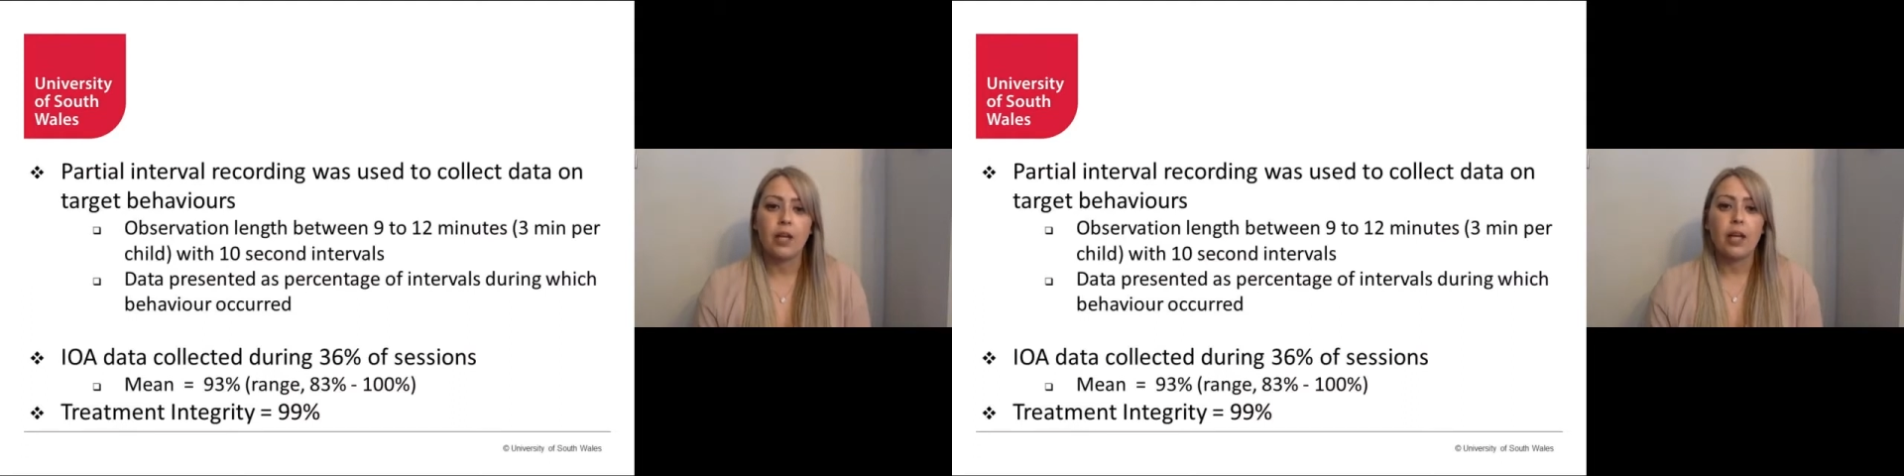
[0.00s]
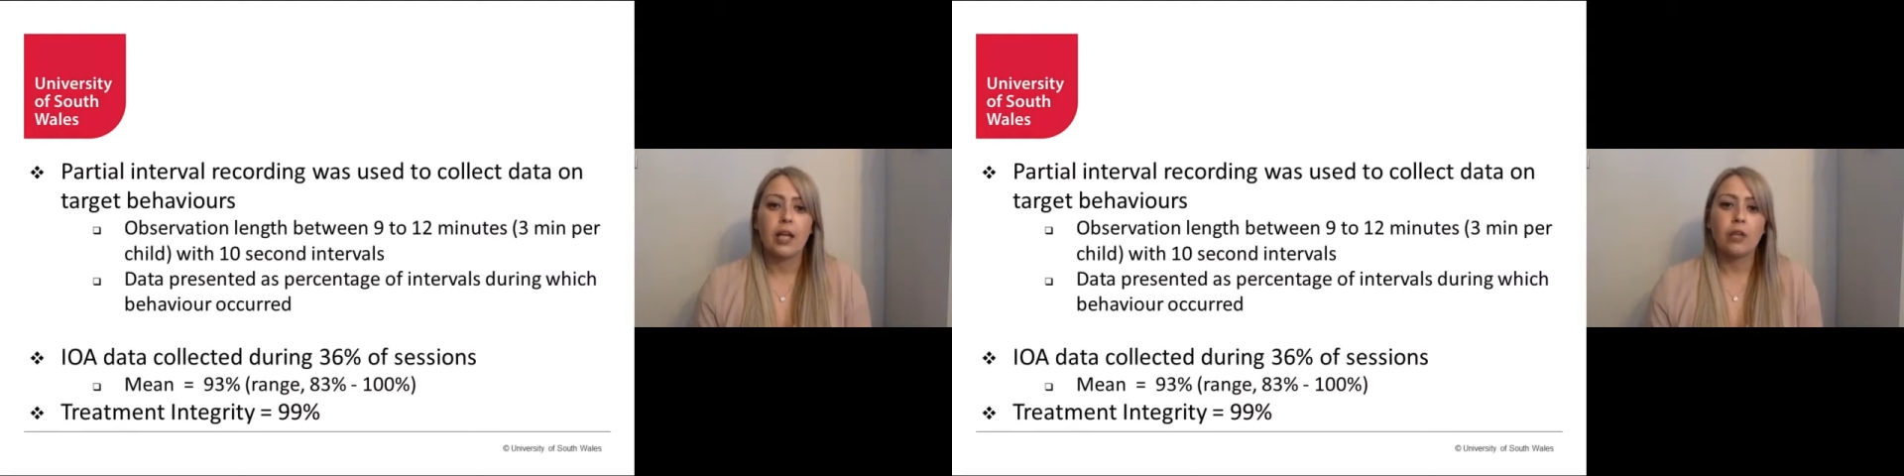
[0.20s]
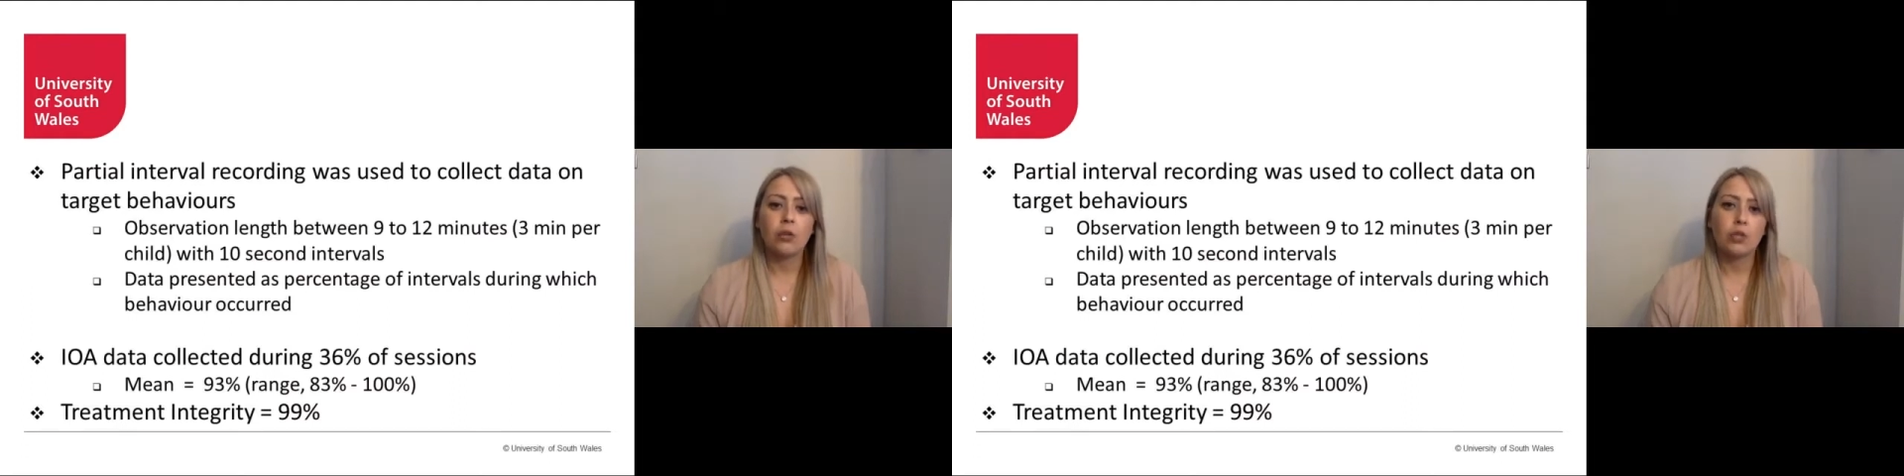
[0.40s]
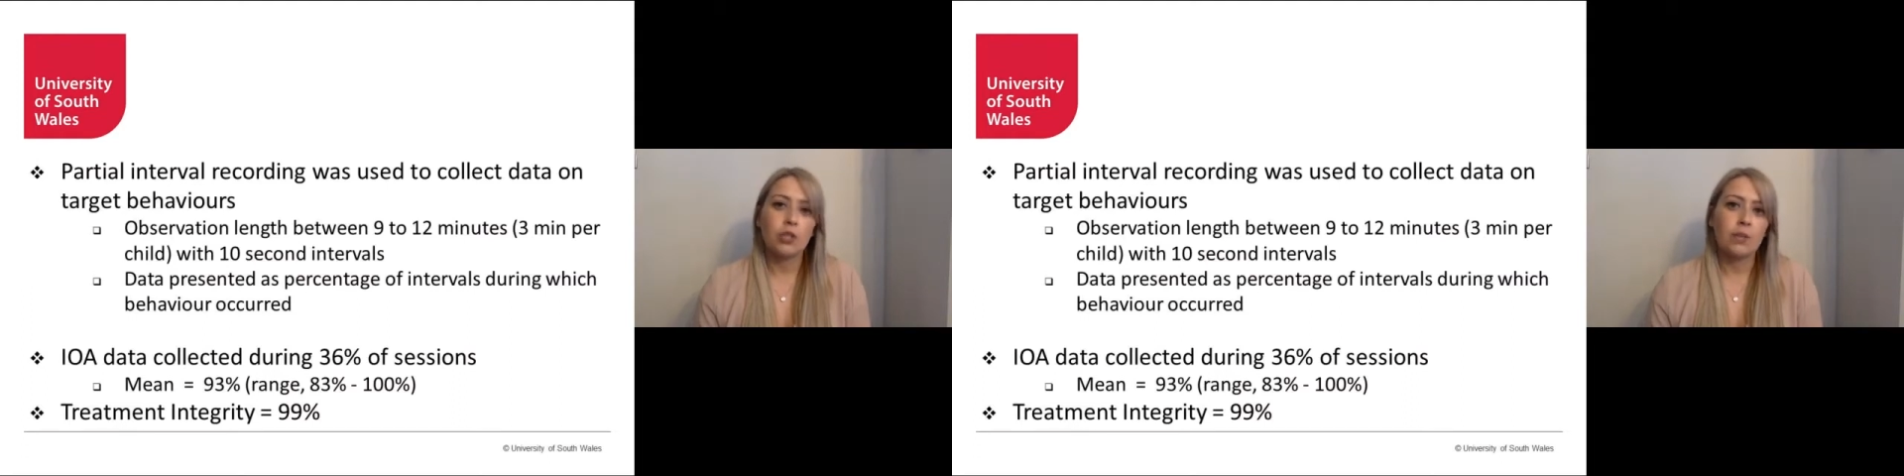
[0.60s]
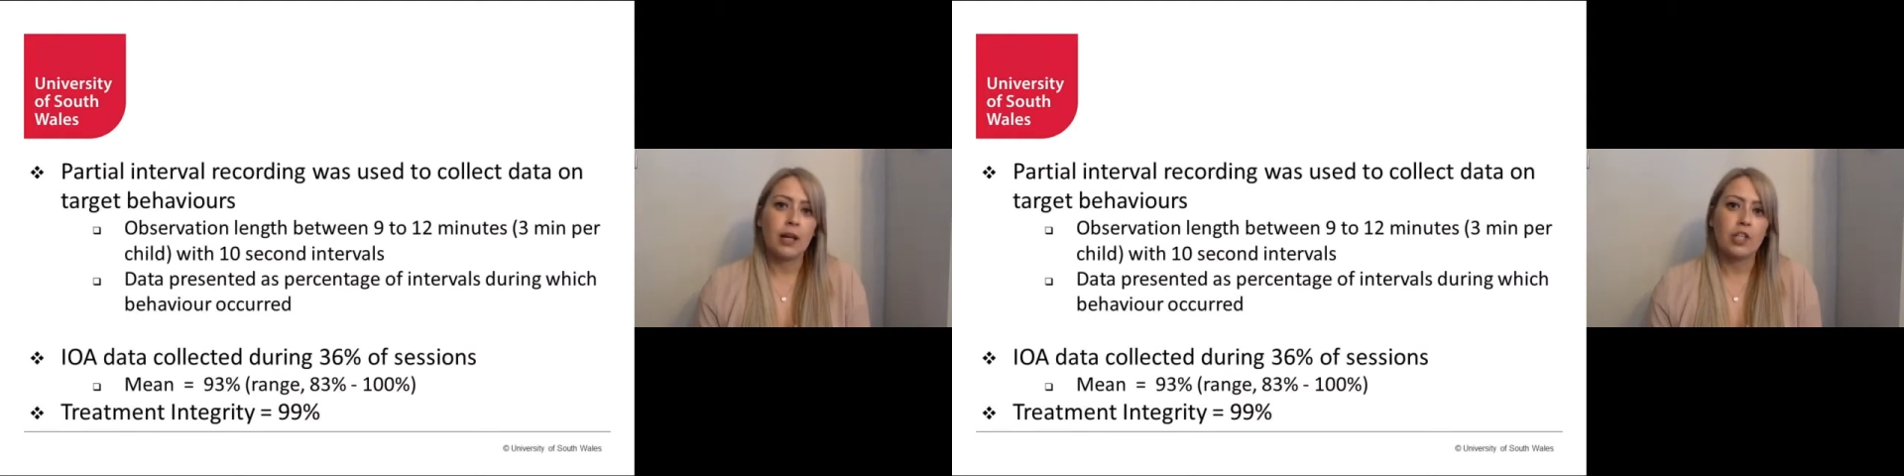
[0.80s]
In order to
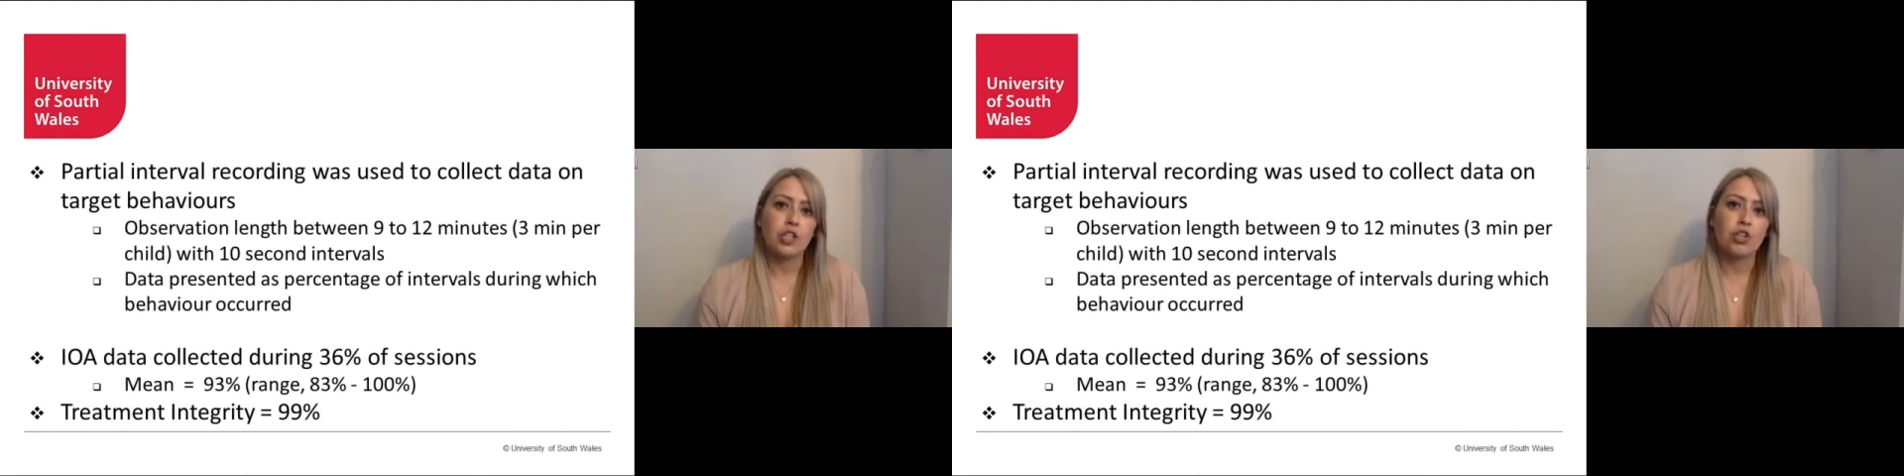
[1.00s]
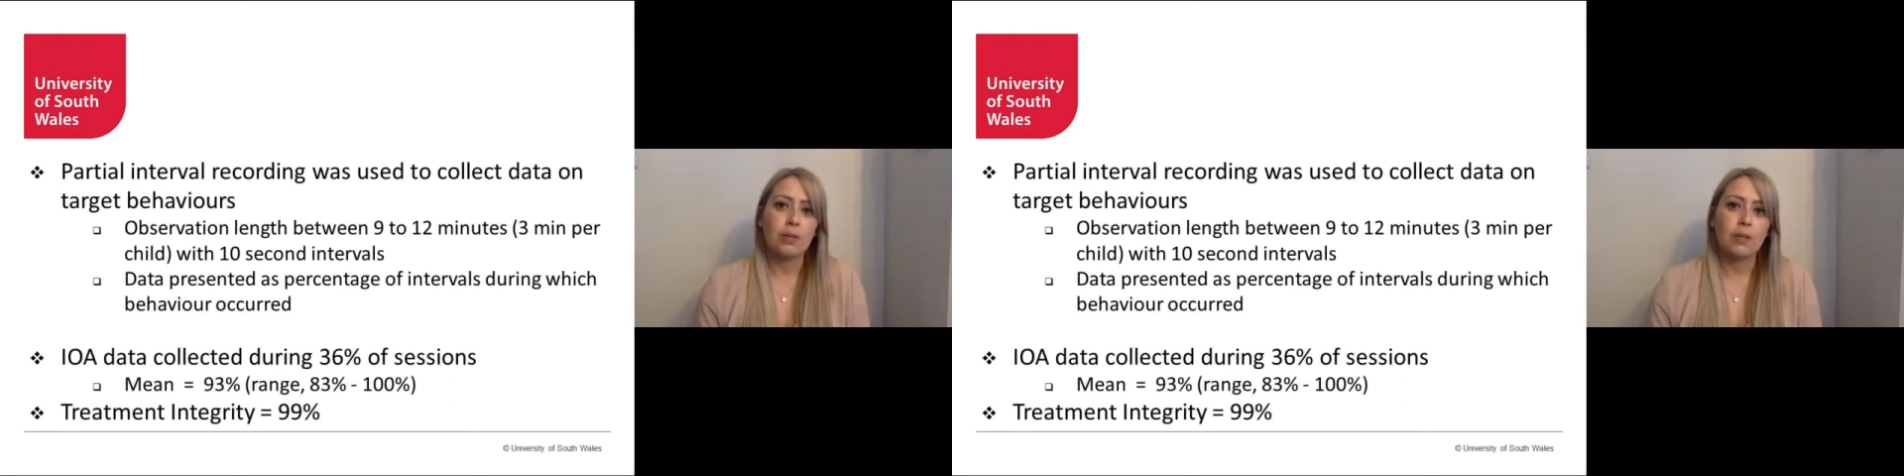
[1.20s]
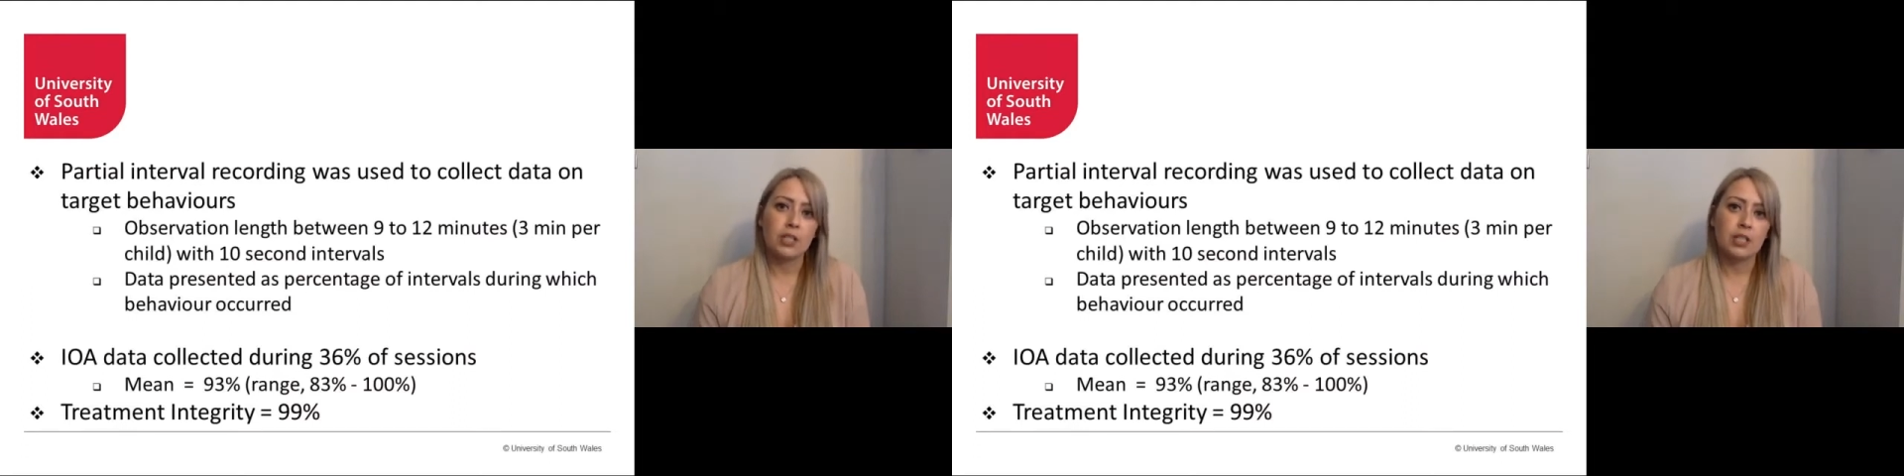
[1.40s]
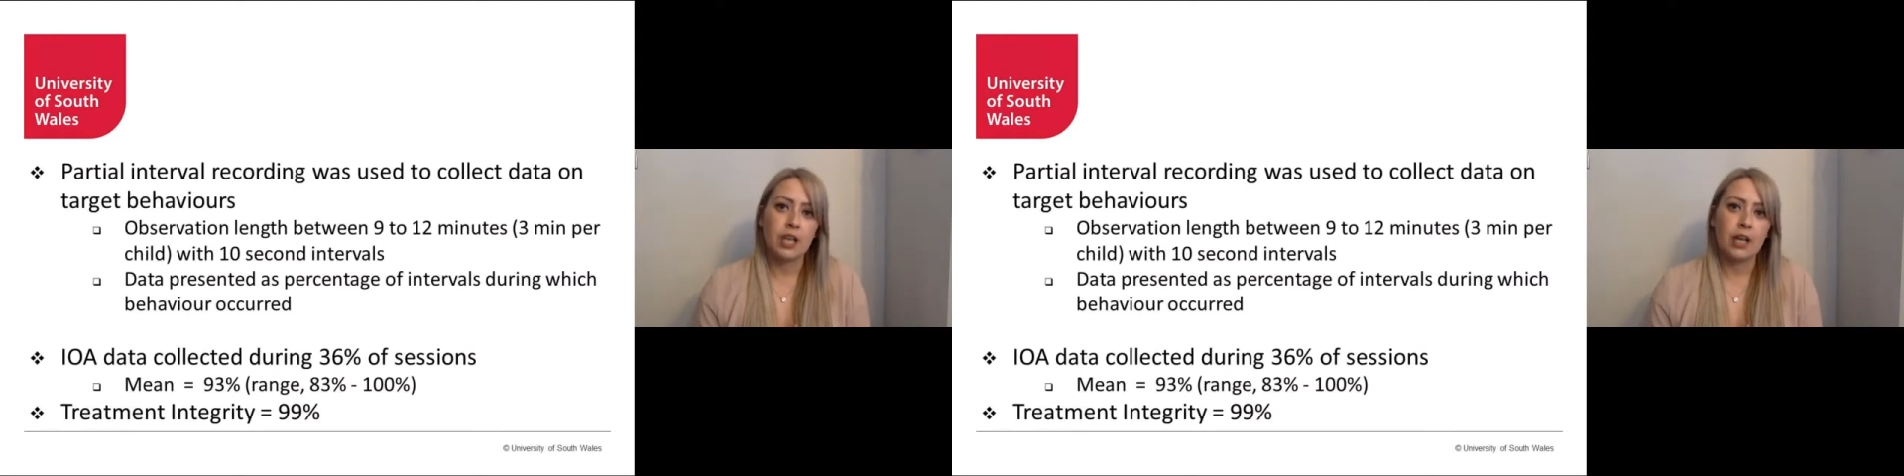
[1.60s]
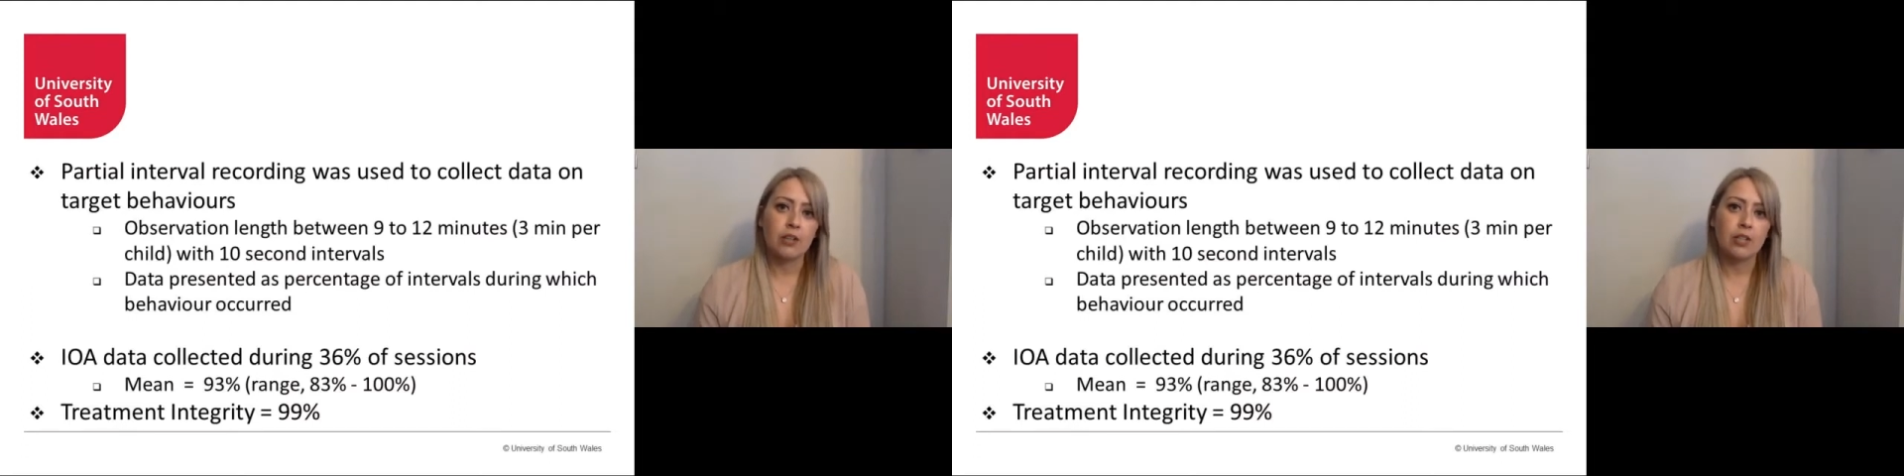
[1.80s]
measure treatment
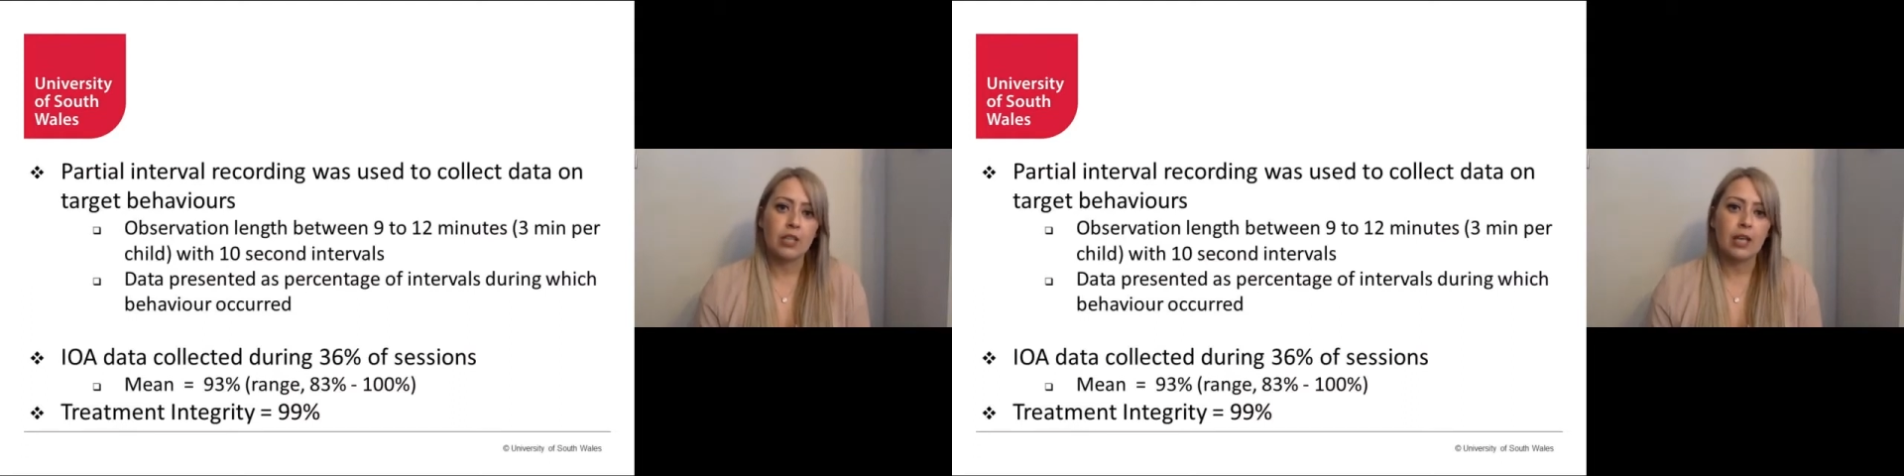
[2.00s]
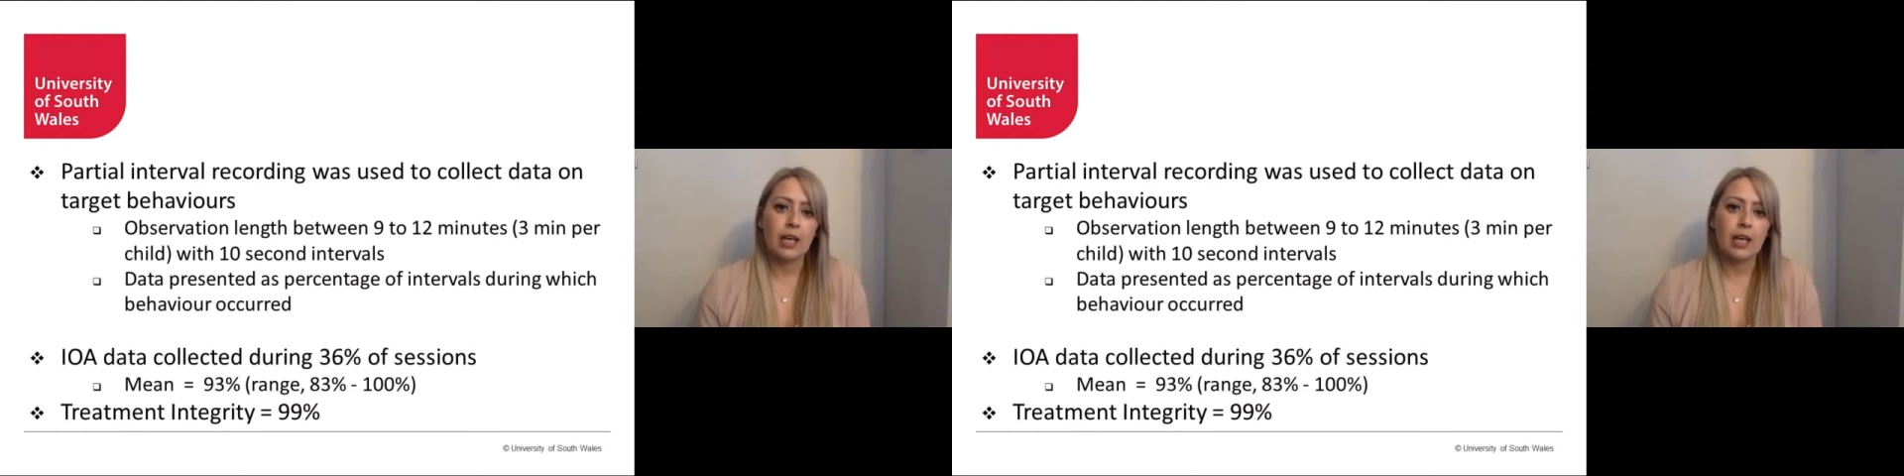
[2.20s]
integrity,